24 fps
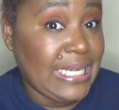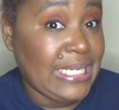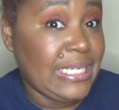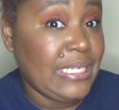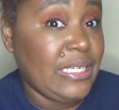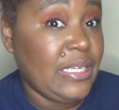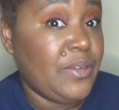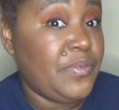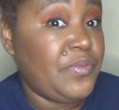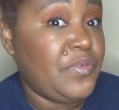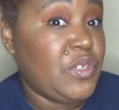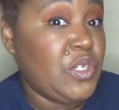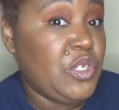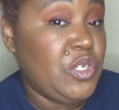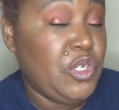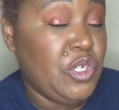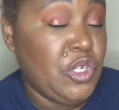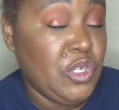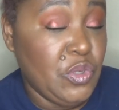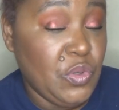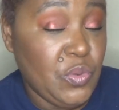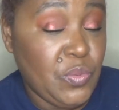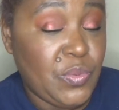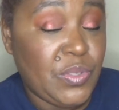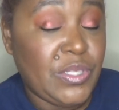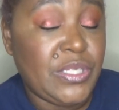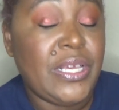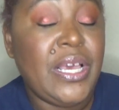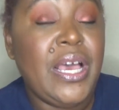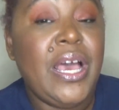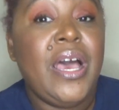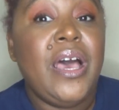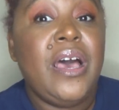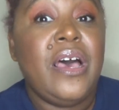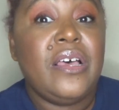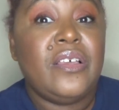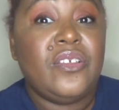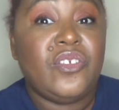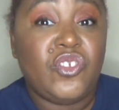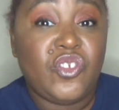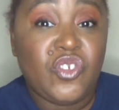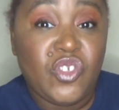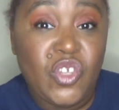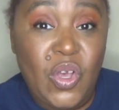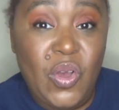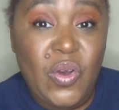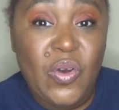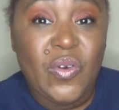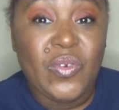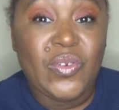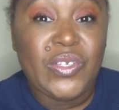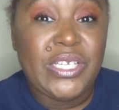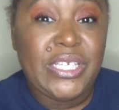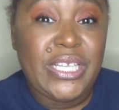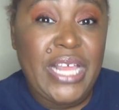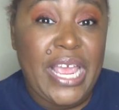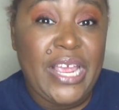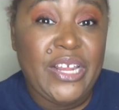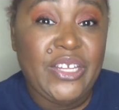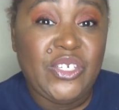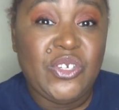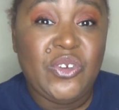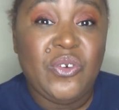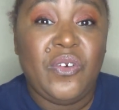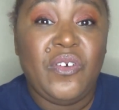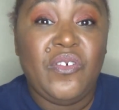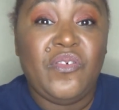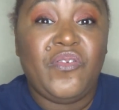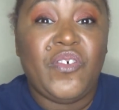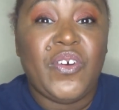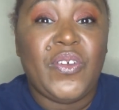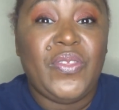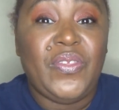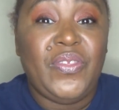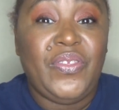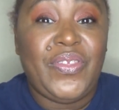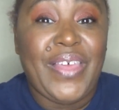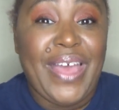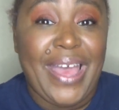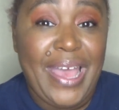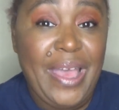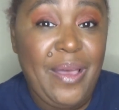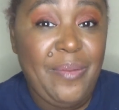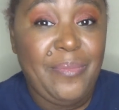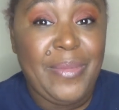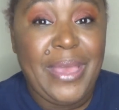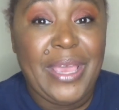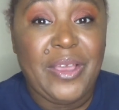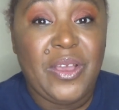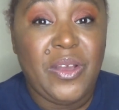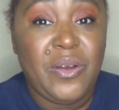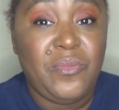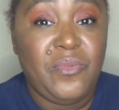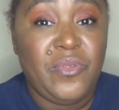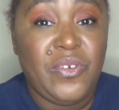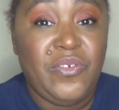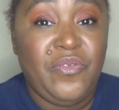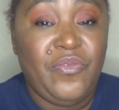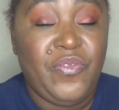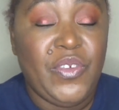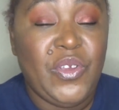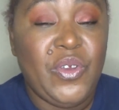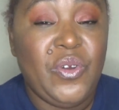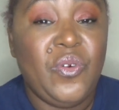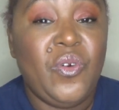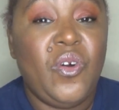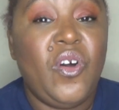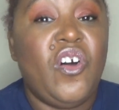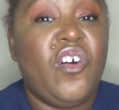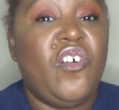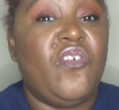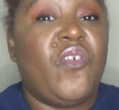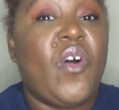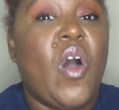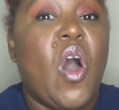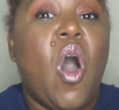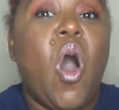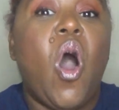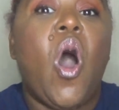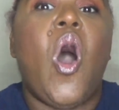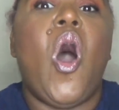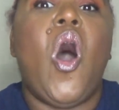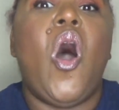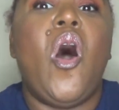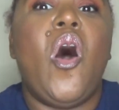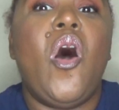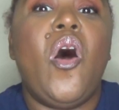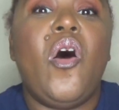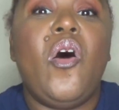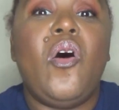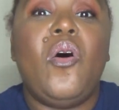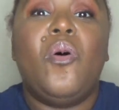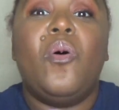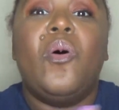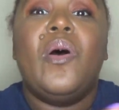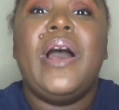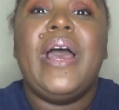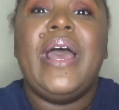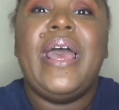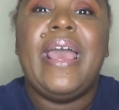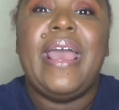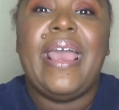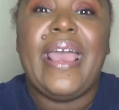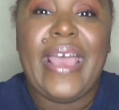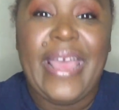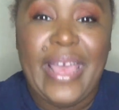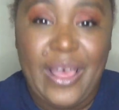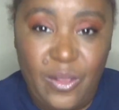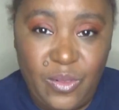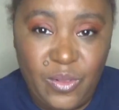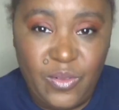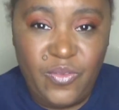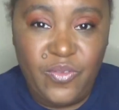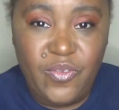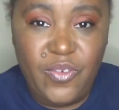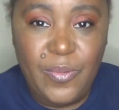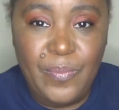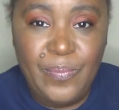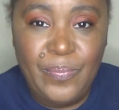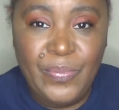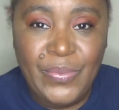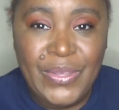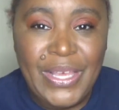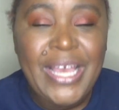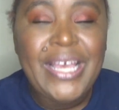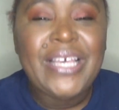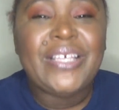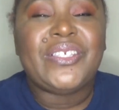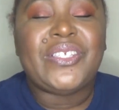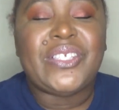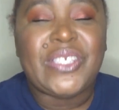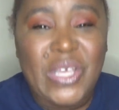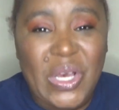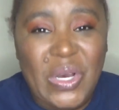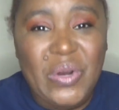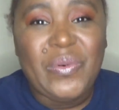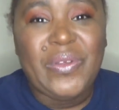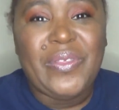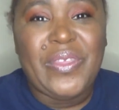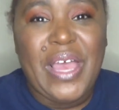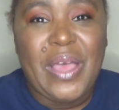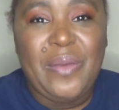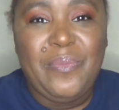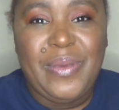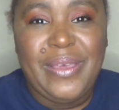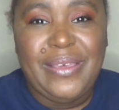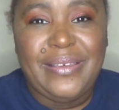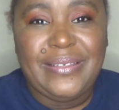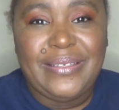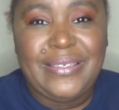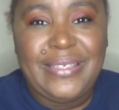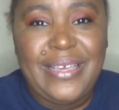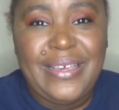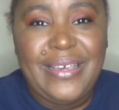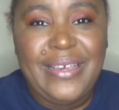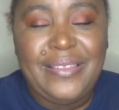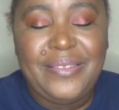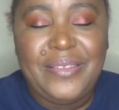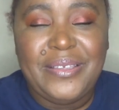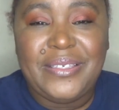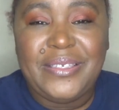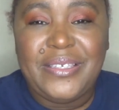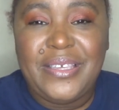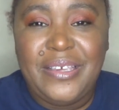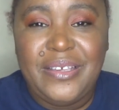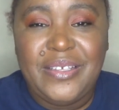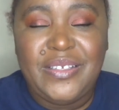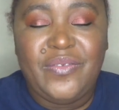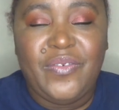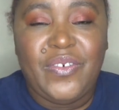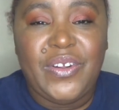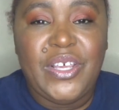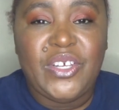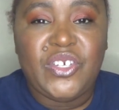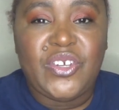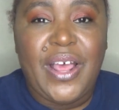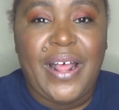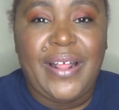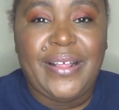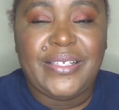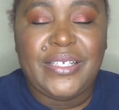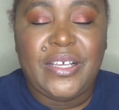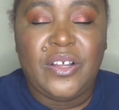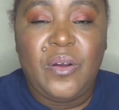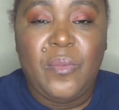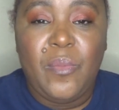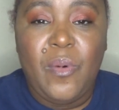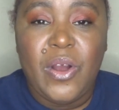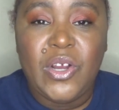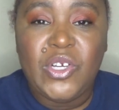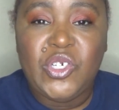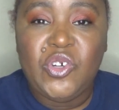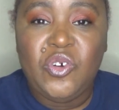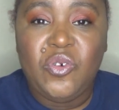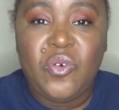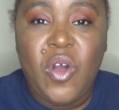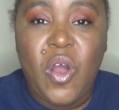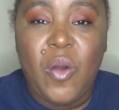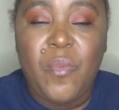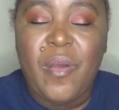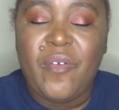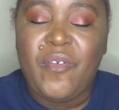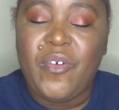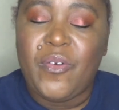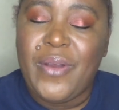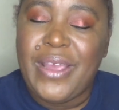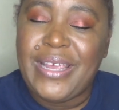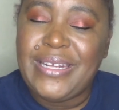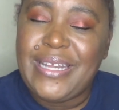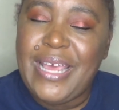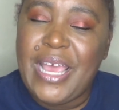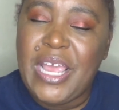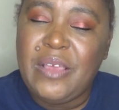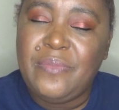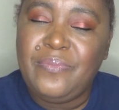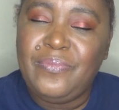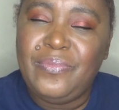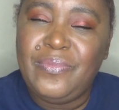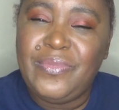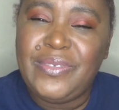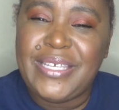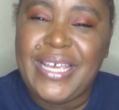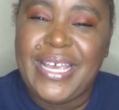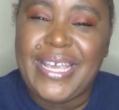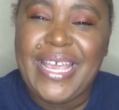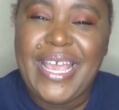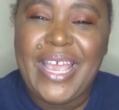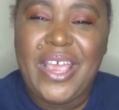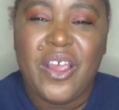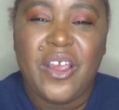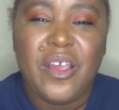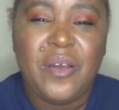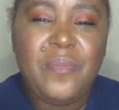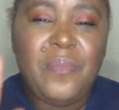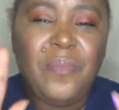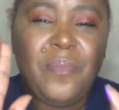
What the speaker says: of dupes, So stay tuned for that makeup review of all e.l.f. So with that being said, this is Venetia Alexander Marshall. Hope you have a great day. Take care.